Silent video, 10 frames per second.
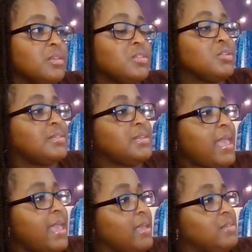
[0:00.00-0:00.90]
So
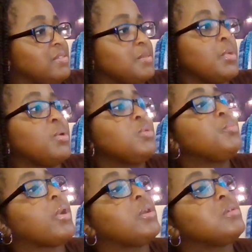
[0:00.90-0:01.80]
today,
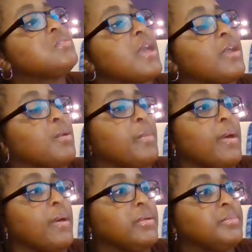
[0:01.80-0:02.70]
Simone brought her soccer
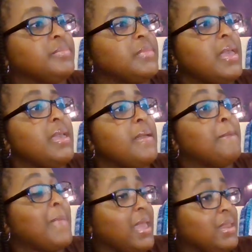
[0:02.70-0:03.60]
ball.
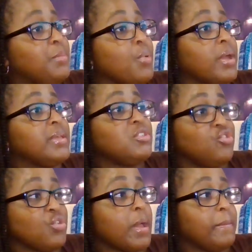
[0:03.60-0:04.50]
Manny brought
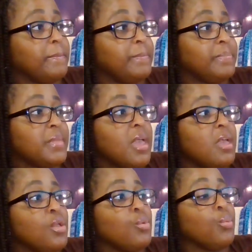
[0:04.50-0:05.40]
his drum.
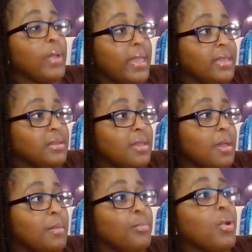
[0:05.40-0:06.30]
Wren
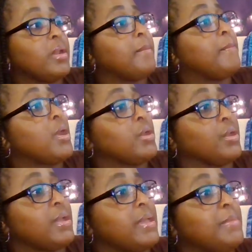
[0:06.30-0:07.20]
brought a
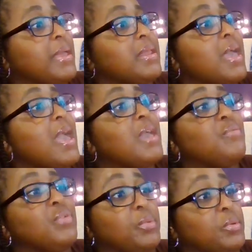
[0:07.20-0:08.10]
marker and made
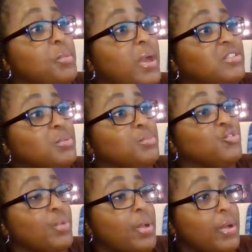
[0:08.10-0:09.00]
everyone watch him
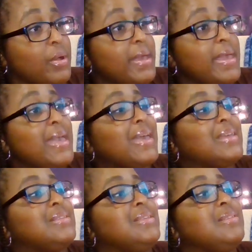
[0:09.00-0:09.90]
draw
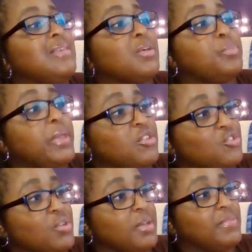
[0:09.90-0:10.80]
a detailed
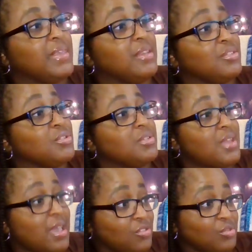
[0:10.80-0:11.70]
picture of the
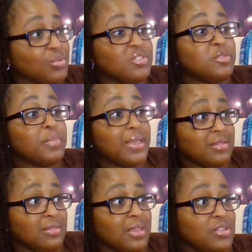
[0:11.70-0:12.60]
International
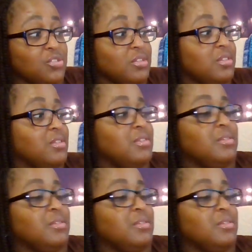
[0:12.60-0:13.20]
Space Station.